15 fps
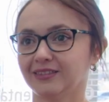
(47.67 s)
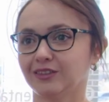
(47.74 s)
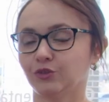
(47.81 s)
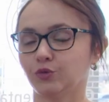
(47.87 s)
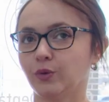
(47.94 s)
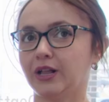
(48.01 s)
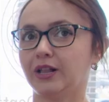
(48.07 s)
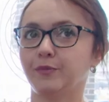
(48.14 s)

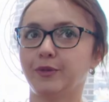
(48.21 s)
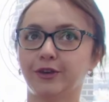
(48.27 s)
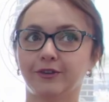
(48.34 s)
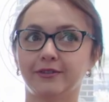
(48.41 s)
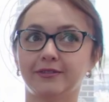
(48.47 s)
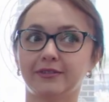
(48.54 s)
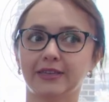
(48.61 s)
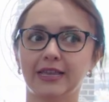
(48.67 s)
were
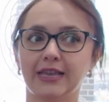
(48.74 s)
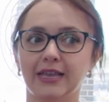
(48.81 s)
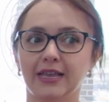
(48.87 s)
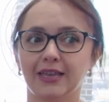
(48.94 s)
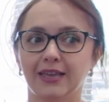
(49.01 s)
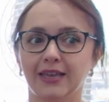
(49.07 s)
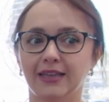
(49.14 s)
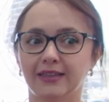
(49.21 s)

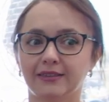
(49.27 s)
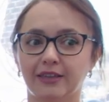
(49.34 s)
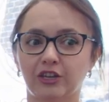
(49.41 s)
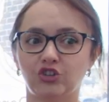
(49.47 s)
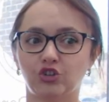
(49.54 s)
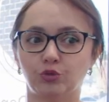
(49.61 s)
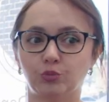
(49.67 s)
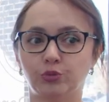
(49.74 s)
specifically
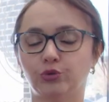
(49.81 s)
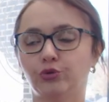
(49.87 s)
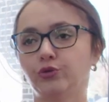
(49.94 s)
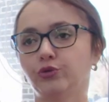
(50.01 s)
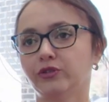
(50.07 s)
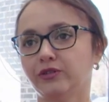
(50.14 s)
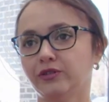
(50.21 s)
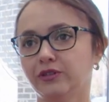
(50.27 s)
talking about
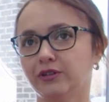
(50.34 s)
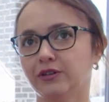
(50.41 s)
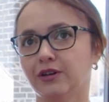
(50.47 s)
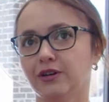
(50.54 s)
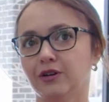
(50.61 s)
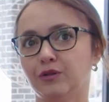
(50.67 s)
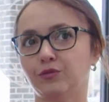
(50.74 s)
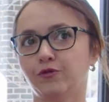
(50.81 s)

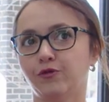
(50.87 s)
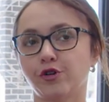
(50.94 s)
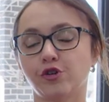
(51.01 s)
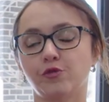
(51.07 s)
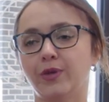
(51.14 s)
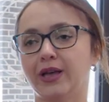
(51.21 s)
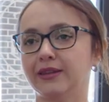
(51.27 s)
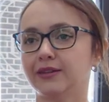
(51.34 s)
the high
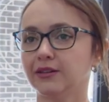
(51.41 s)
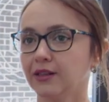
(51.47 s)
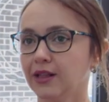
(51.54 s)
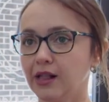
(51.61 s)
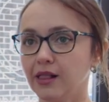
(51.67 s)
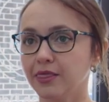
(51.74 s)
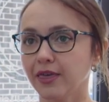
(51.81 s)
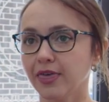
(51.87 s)
level of
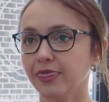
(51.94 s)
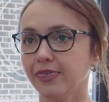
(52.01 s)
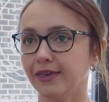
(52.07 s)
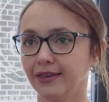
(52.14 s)
service,